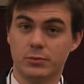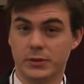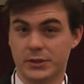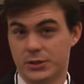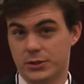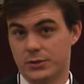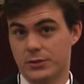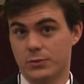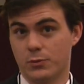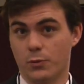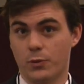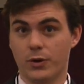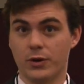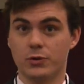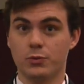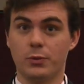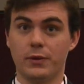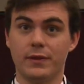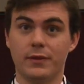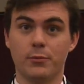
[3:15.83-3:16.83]
which
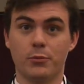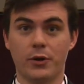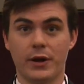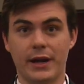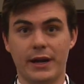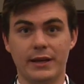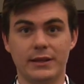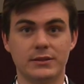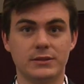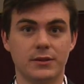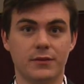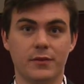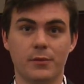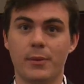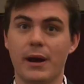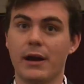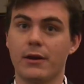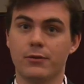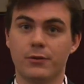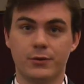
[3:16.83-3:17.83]
worked with the brains of the
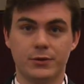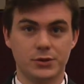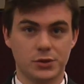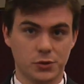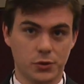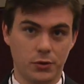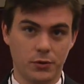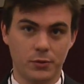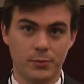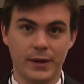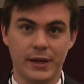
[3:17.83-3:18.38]
microcontroller,